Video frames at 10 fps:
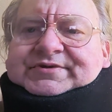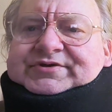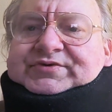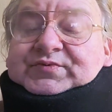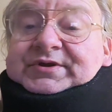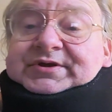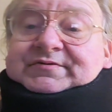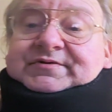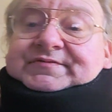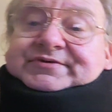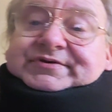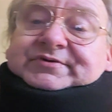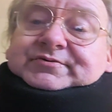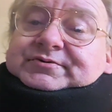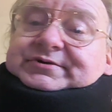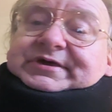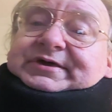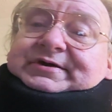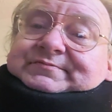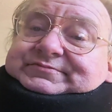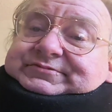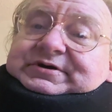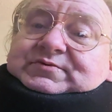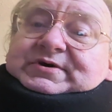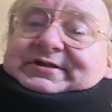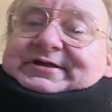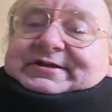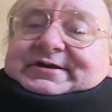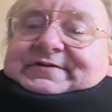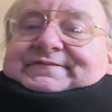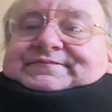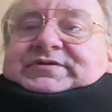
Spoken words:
He just wanted to get rid of it. It's like, oh hey, I want that knife.